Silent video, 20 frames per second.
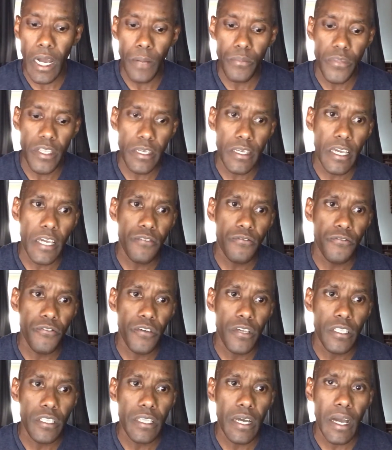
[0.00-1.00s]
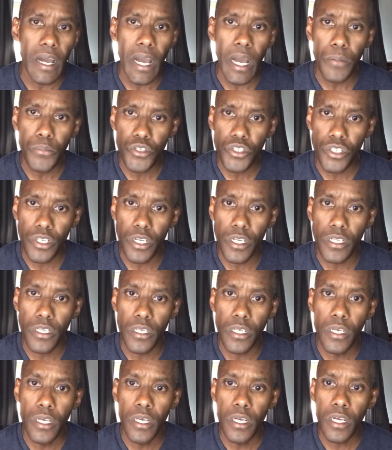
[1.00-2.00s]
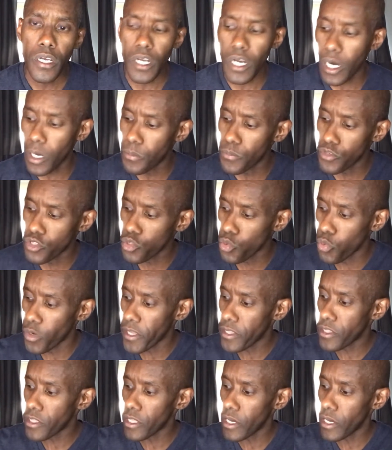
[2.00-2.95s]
The Get Fit option comes with